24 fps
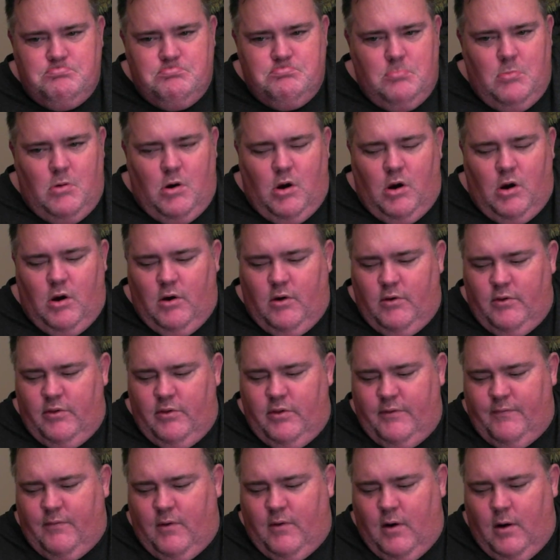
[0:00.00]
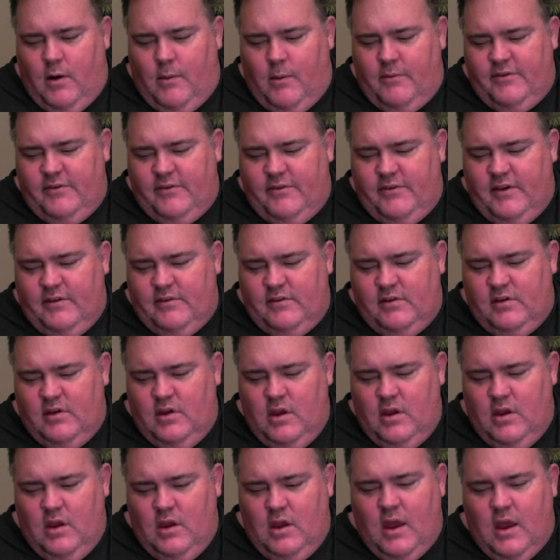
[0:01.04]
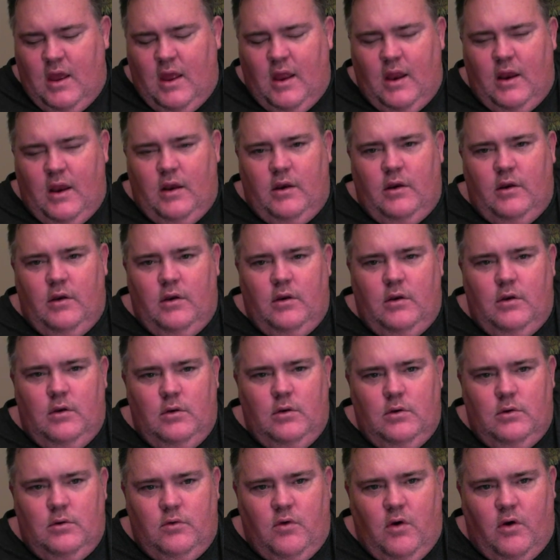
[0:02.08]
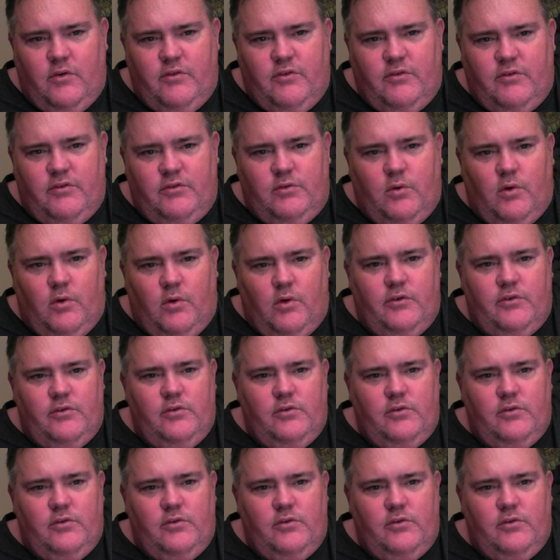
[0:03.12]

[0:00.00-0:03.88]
all the pharmacies and grocery stores.